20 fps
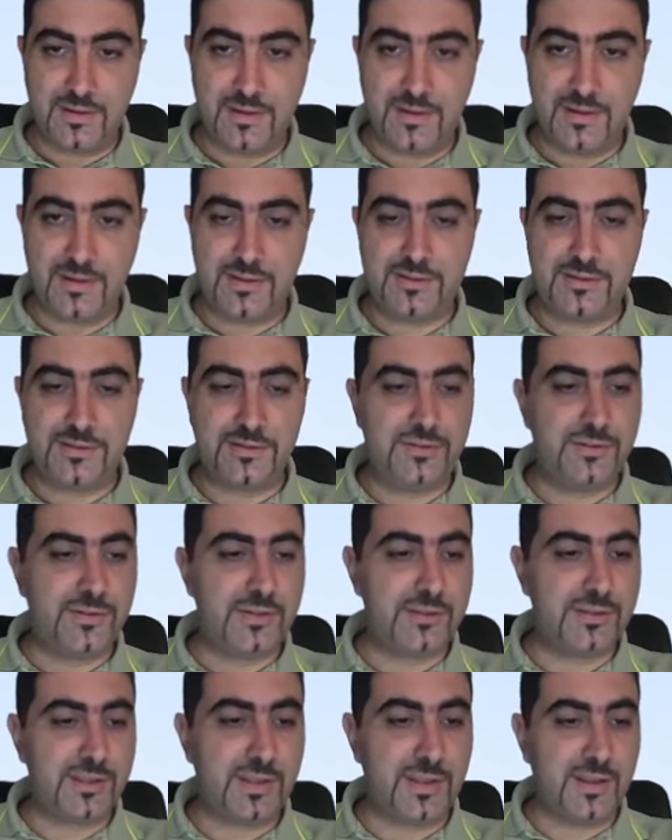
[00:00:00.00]
It's
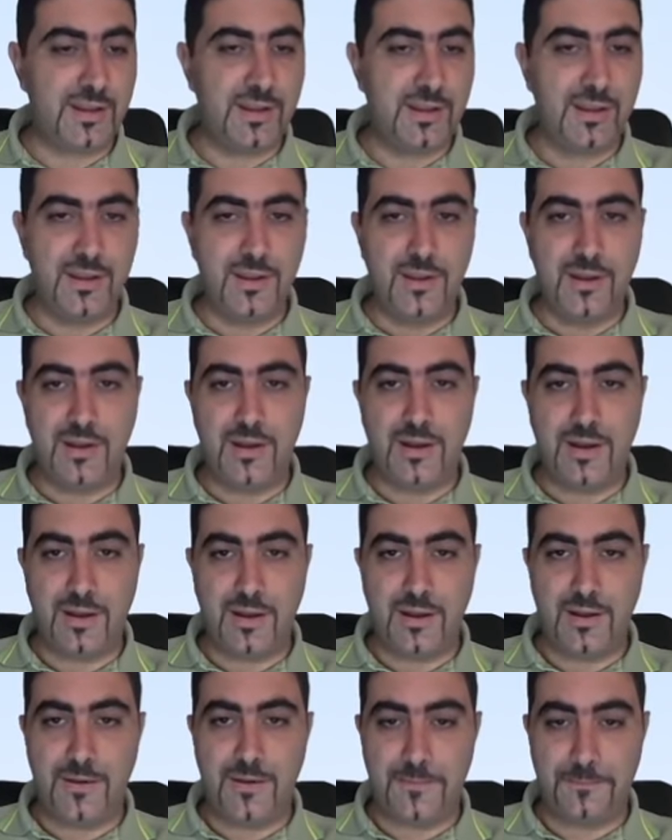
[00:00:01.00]
just that,
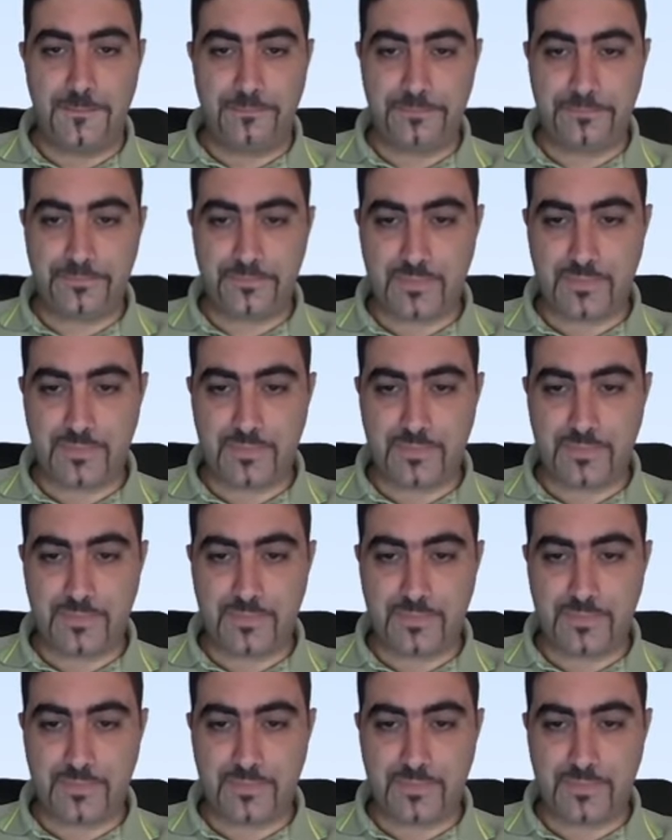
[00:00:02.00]
um,